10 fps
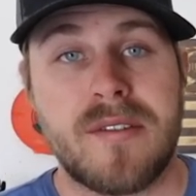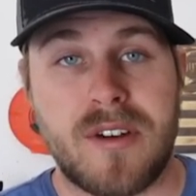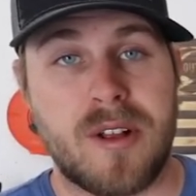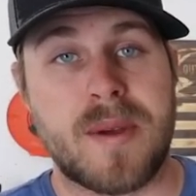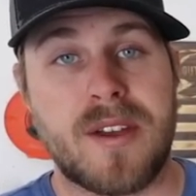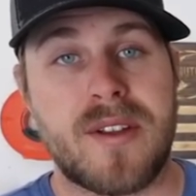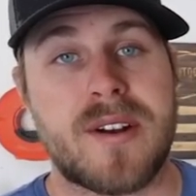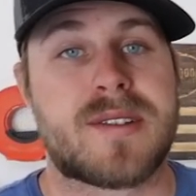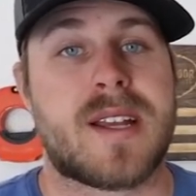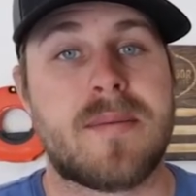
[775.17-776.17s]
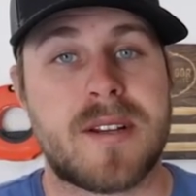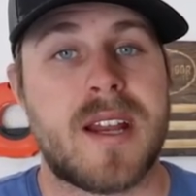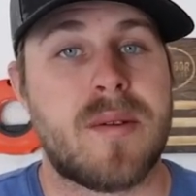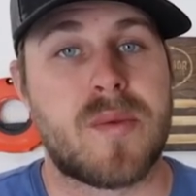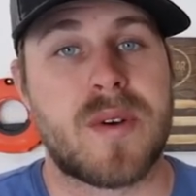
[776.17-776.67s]
Follow me on there and stay up to
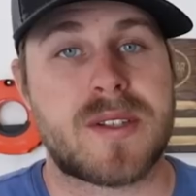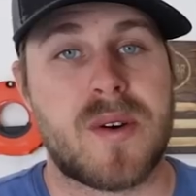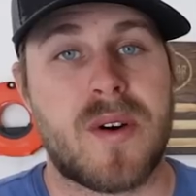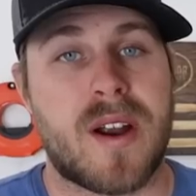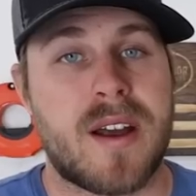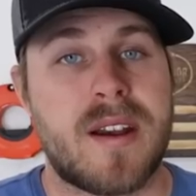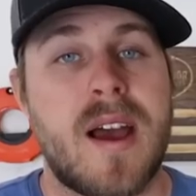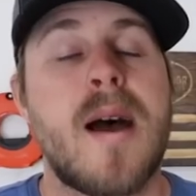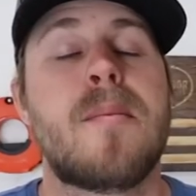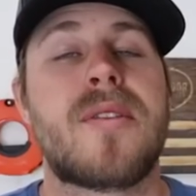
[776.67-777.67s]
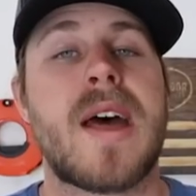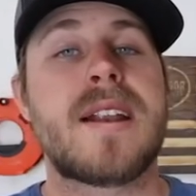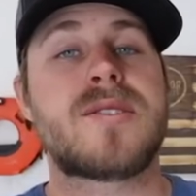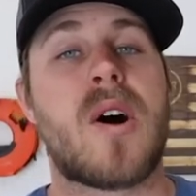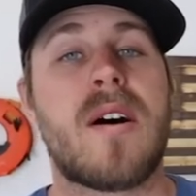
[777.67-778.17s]
date with what's going on. But that
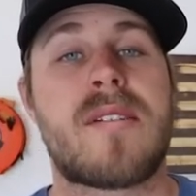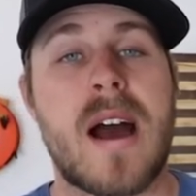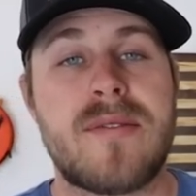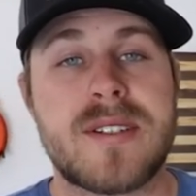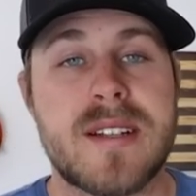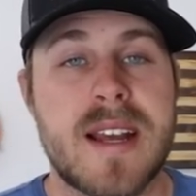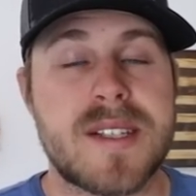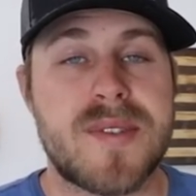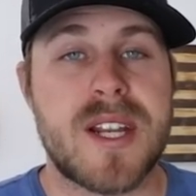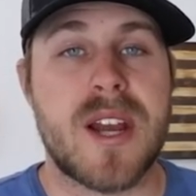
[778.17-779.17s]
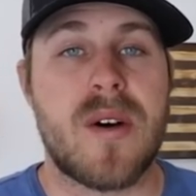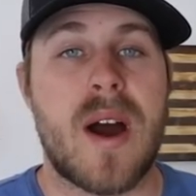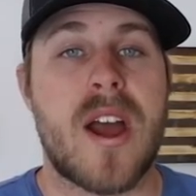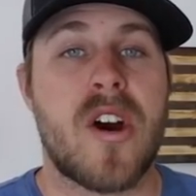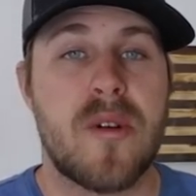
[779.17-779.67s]
is all I've got for today's video.
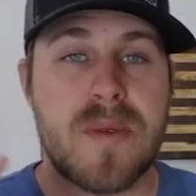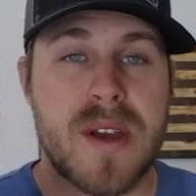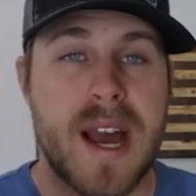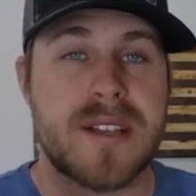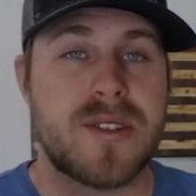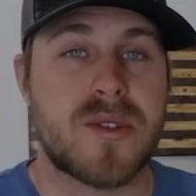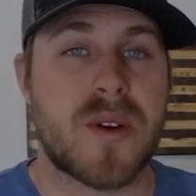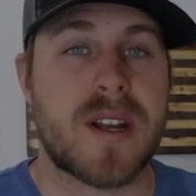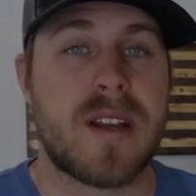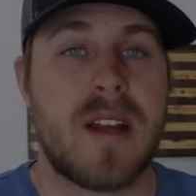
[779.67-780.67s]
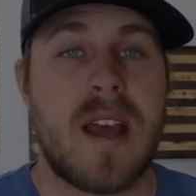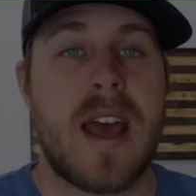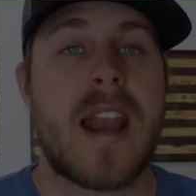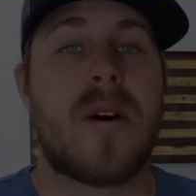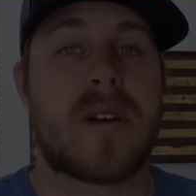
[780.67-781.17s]
I hope you guys enjoyed it, and I will